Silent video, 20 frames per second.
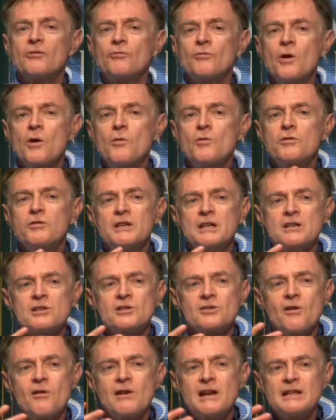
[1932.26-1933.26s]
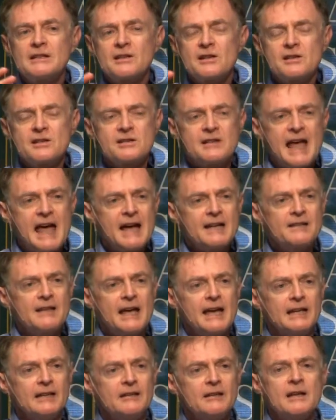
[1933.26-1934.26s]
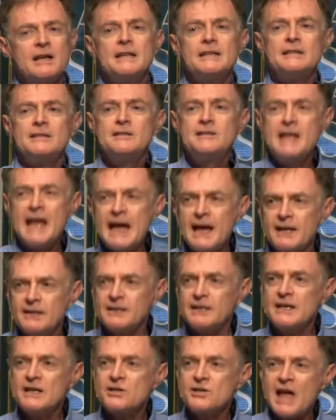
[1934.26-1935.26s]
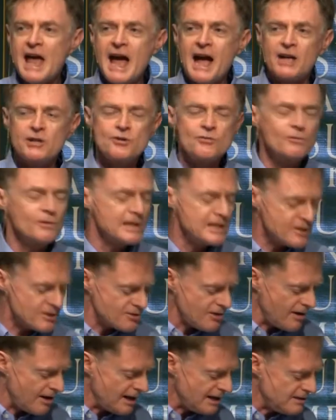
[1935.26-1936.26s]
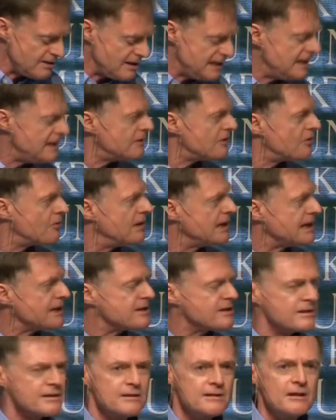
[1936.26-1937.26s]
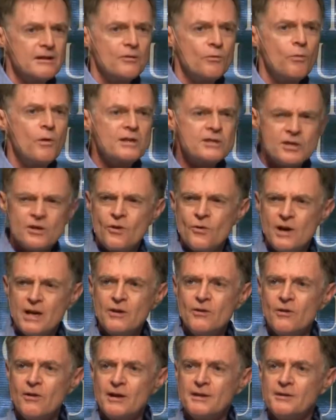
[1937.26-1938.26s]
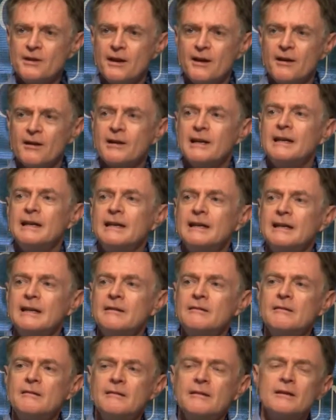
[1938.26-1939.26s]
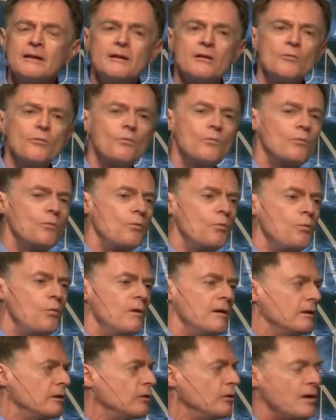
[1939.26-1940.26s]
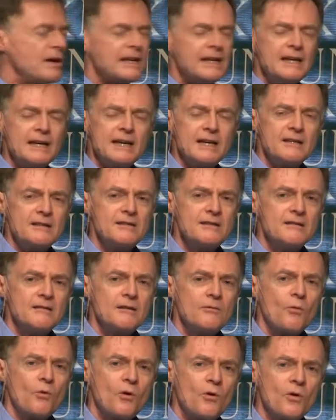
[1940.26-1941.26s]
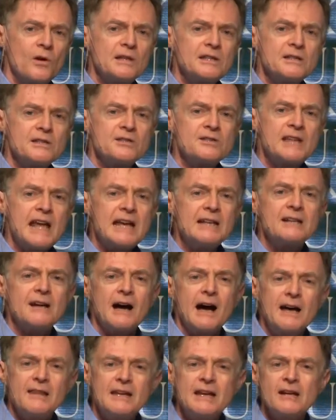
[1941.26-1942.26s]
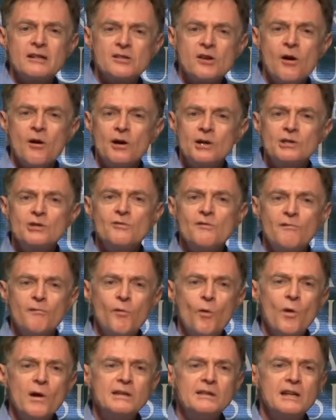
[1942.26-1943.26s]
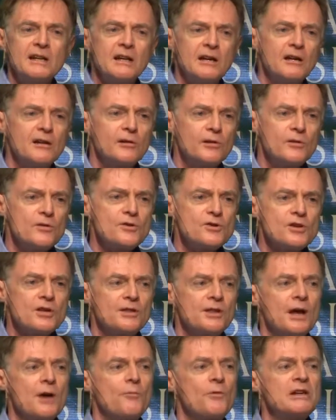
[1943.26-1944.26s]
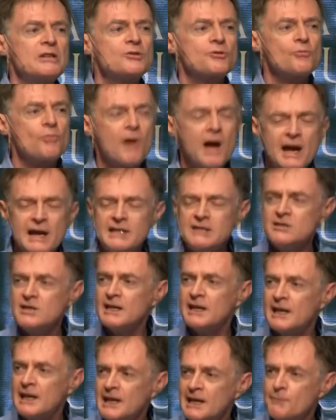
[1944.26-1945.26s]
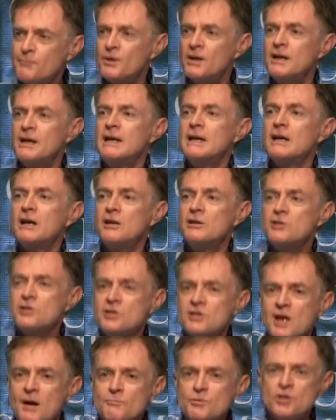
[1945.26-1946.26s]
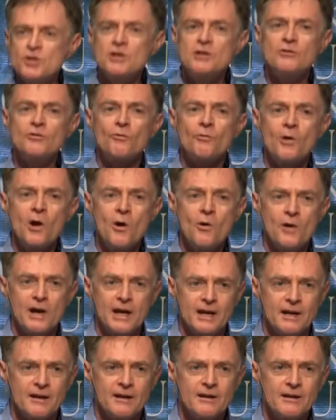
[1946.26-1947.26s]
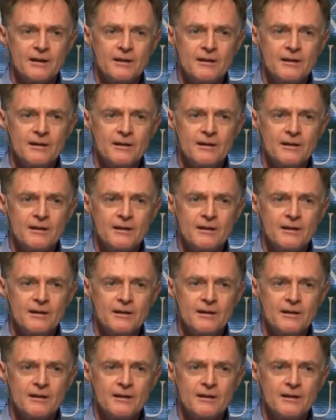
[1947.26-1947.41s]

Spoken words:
growth is starting to stagnate, debt is actually starting to increase. What's going on there? Looking at Gordon's data, I think it's hard to avoid the conclusion that we tried to keep consumption growing